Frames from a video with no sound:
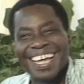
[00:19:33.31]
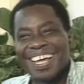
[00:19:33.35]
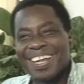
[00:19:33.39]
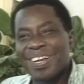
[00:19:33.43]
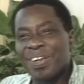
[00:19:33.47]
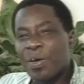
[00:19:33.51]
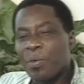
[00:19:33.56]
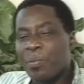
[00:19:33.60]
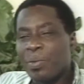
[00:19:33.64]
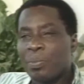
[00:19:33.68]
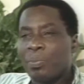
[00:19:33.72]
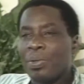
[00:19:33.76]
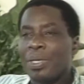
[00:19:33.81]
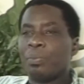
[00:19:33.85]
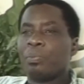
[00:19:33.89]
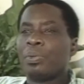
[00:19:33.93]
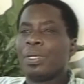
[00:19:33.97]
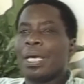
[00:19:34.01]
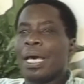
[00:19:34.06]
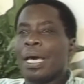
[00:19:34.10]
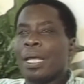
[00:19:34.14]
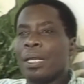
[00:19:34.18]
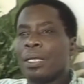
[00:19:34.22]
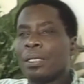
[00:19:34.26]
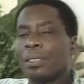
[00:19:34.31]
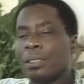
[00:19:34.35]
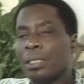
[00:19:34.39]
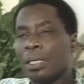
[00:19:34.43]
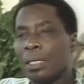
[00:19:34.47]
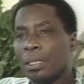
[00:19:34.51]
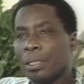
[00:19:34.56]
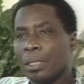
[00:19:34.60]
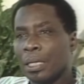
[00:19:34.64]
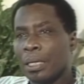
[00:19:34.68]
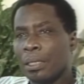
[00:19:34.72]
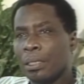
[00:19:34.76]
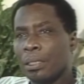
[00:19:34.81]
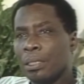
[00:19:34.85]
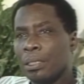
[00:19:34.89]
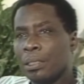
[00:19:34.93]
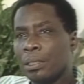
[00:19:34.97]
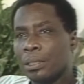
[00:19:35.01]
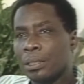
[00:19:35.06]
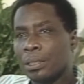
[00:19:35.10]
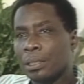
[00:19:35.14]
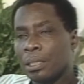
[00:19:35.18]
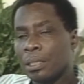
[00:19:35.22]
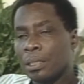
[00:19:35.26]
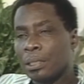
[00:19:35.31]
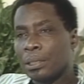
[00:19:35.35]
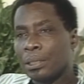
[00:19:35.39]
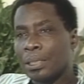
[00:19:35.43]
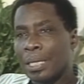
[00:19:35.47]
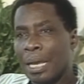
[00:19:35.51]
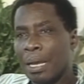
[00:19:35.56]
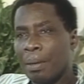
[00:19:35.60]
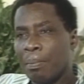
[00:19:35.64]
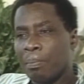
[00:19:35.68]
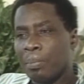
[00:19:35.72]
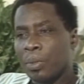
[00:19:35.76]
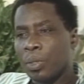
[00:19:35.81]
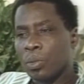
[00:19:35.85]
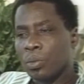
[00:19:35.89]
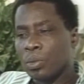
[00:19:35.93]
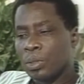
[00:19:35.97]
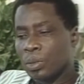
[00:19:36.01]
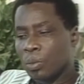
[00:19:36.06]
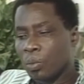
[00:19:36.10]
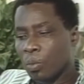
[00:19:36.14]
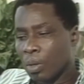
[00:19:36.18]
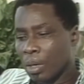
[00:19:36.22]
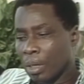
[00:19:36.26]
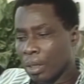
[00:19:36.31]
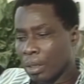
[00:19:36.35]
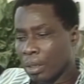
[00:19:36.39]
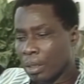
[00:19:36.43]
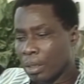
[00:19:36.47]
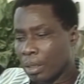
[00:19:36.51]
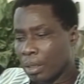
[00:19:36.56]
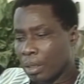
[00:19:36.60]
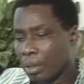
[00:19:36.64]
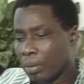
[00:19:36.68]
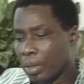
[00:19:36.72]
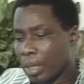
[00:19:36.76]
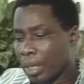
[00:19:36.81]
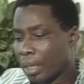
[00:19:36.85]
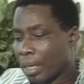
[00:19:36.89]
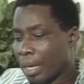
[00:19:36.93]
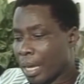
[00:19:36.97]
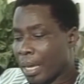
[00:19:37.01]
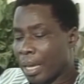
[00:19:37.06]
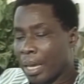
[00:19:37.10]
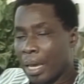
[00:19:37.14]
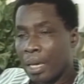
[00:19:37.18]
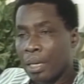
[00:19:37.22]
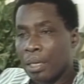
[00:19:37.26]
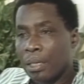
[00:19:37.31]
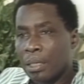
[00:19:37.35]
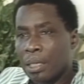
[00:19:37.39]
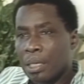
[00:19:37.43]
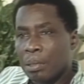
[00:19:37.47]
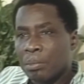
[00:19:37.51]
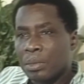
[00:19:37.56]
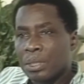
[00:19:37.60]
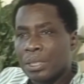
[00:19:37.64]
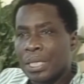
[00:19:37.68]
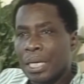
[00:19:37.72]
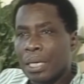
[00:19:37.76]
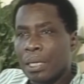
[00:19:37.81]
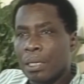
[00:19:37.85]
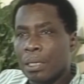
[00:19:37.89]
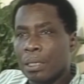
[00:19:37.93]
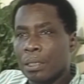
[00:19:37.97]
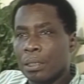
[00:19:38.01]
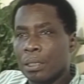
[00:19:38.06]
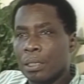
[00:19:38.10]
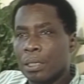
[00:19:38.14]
No, we had a thing that each time Blues won, right, I came second.